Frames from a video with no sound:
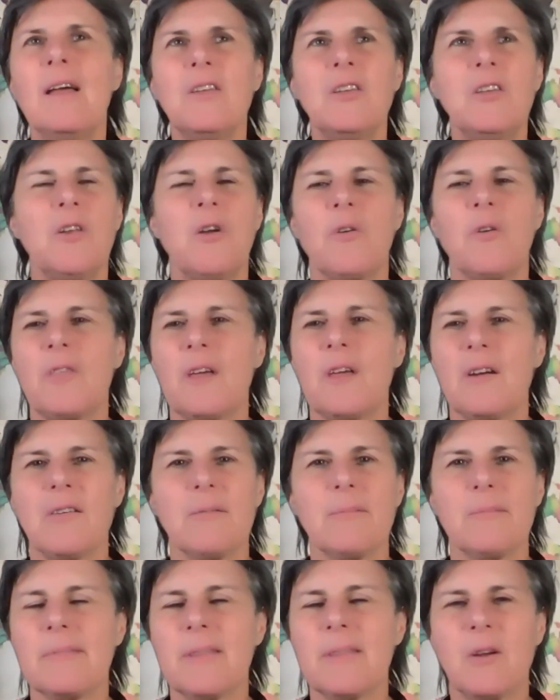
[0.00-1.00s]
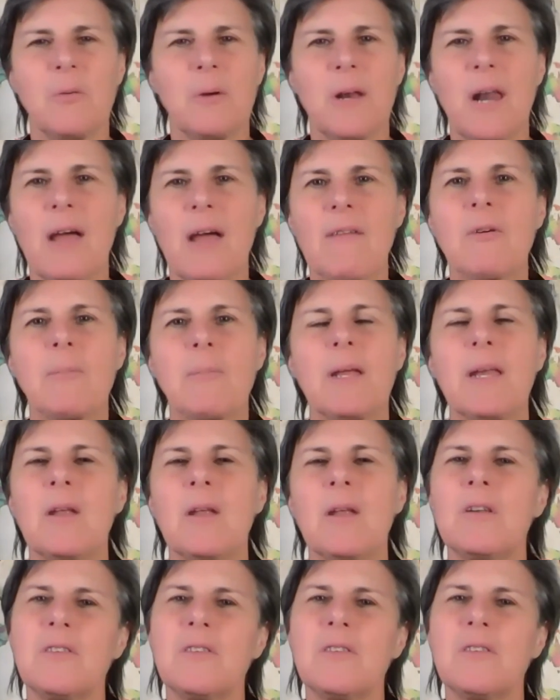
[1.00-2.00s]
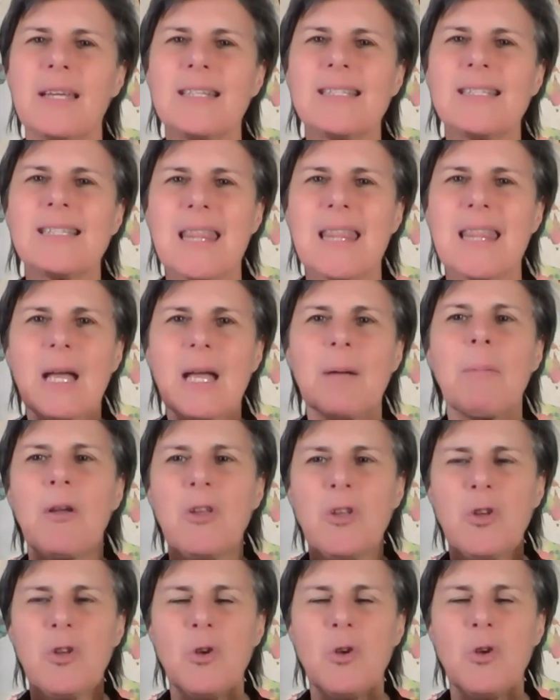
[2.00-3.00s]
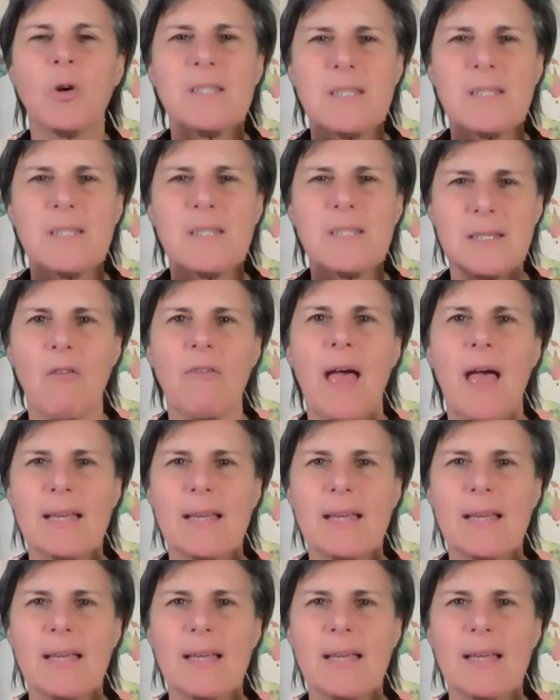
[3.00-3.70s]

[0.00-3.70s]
you know, their their whatever, but like to think about yourself